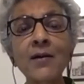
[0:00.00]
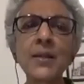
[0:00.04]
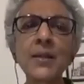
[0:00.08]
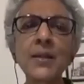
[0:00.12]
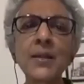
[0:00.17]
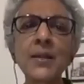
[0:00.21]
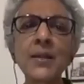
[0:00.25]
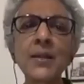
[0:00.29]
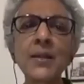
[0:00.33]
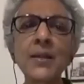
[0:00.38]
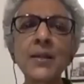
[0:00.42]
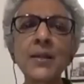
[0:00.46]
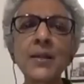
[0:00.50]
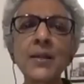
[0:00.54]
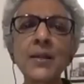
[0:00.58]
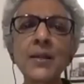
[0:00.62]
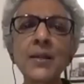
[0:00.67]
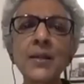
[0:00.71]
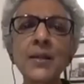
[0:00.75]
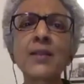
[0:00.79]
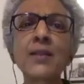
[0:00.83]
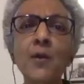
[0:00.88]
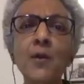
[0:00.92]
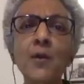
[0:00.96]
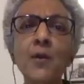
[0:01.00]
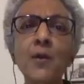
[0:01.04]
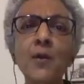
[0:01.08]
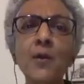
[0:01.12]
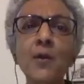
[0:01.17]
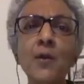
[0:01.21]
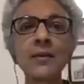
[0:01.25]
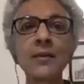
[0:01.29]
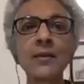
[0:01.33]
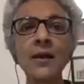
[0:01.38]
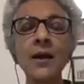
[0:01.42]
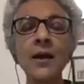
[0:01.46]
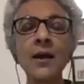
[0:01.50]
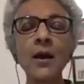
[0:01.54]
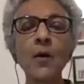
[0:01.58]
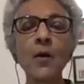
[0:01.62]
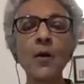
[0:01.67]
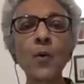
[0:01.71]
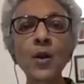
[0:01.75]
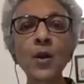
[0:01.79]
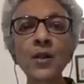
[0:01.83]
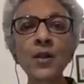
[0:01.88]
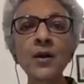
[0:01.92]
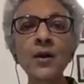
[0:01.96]
goat's milk or whatever, you
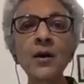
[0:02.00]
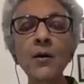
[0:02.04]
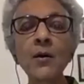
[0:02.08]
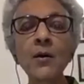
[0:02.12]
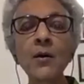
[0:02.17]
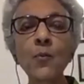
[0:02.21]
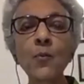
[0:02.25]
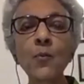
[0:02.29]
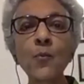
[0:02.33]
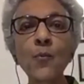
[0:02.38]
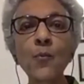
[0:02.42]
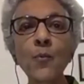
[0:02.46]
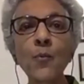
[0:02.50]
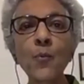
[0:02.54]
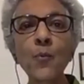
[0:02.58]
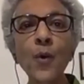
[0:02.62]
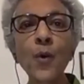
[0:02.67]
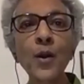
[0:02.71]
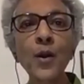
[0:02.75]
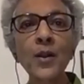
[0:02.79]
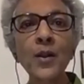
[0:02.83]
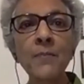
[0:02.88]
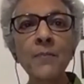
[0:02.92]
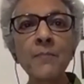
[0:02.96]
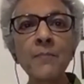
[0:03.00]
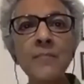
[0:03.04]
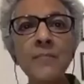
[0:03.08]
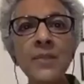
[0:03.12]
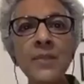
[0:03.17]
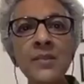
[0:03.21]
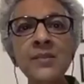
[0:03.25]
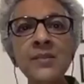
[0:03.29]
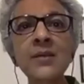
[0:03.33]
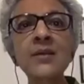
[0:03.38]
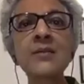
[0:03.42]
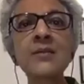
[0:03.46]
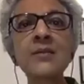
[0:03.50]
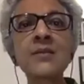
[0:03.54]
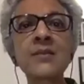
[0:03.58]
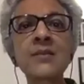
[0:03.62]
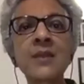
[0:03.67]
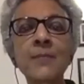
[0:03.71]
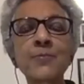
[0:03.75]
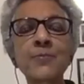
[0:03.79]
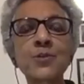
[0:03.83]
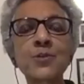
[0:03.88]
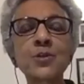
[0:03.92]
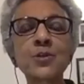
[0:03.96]
know. And what a
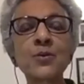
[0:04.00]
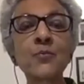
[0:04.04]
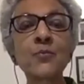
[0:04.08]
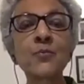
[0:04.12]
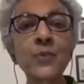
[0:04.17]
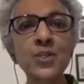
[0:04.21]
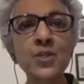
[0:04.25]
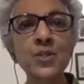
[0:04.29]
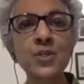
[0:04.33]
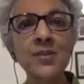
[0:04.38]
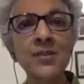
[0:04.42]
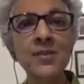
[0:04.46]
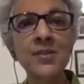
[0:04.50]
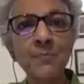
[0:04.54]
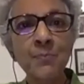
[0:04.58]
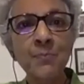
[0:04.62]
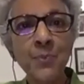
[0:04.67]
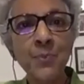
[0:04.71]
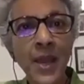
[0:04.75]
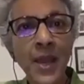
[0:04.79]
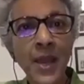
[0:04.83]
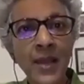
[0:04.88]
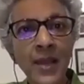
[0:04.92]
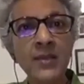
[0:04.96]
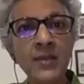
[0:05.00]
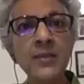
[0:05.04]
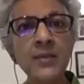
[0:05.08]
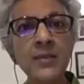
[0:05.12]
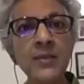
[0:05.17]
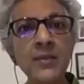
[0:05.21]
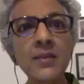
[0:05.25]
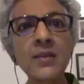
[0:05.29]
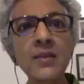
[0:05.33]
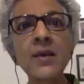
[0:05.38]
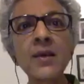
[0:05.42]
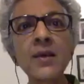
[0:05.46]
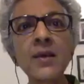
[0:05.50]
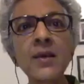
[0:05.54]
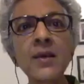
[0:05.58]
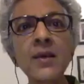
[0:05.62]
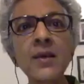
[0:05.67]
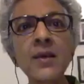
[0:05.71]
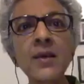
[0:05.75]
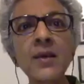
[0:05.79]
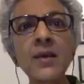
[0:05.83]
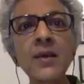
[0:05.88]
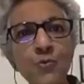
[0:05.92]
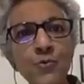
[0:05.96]
misconception which is spread
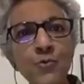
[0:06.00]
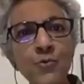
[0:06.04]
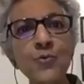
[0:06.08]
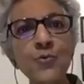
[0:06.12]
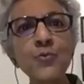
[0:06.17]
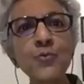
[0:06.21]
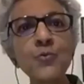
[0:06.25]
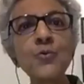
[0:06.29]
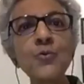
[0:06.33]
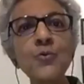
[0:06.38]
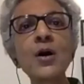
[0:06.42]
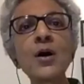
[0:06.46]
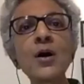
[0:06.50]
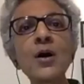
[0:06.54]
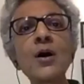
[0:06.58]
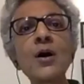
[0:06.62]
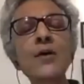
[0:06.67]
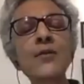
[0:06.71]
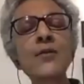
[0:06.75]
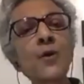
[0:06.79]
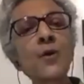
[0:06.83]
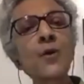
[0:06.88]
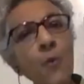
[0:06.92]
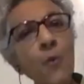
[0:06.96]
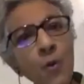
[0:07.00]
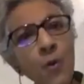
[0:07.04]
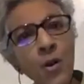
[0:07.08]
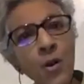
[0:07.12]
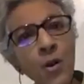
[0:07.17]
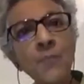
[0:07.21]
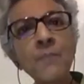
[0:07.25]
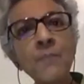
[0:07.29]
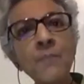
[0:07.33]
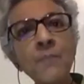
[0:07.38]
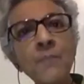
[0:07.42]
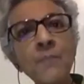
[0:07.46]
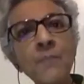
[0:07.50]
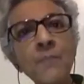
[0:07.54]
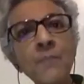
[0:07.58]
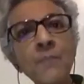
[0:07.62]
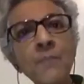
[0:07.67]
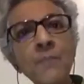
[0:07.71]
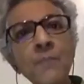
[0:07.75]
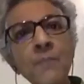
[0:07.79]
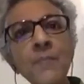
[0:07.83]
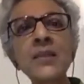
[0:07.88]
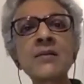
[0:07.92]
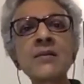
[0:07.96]
through the whole
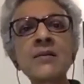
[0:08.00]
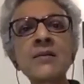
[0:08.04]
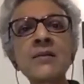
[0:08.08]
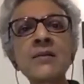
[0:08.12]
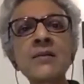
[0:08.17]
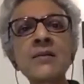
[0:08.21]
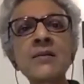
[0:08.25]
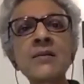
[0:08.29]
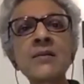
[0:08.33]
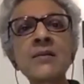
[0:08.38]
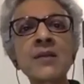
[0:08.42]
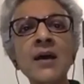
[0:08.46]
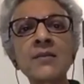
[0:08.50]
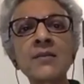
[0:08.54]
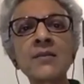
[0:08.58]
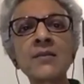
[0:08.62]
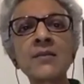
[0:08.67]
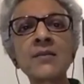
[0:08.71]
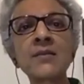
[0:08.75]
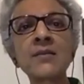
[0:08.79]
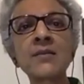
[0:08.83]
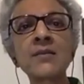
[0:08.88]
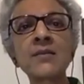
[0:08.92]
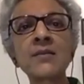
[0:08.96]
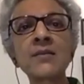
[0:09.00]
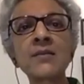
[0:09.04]
medical science.